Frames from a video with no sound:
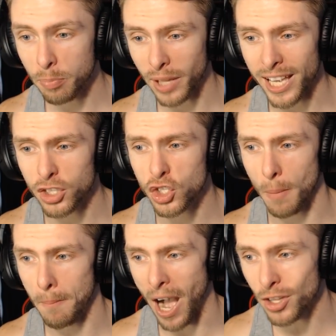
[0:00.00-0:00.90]
they playing
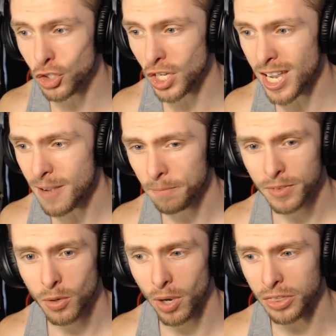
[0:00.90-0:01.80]
Jumanji?
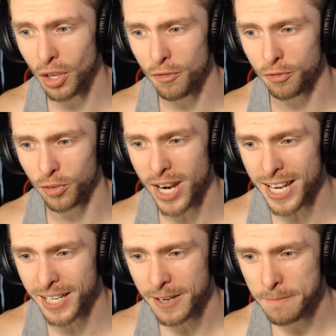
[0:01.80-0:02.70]
What the
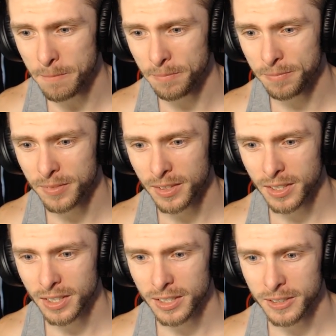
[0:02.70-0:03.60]
freak?
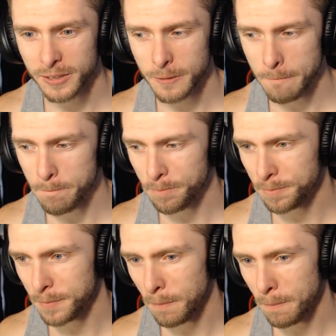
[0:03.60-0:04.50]

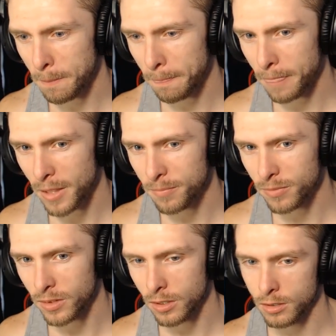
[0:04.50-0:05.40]
You beat the game,
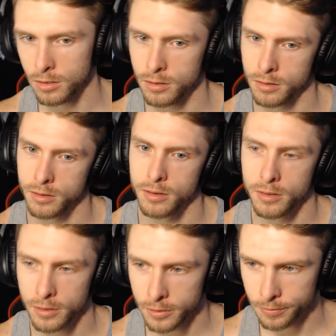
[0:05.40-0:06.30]
Freddy. Or
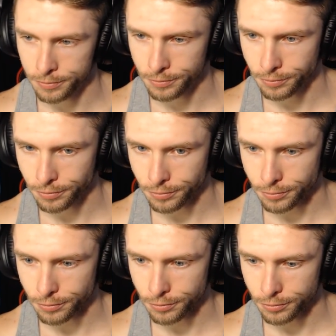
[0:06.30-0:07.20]
no,
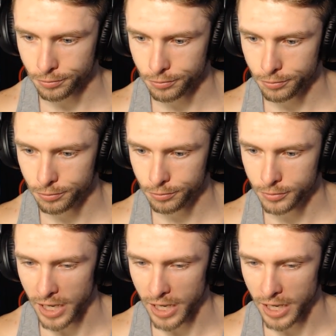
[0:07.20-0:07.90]
Freddy,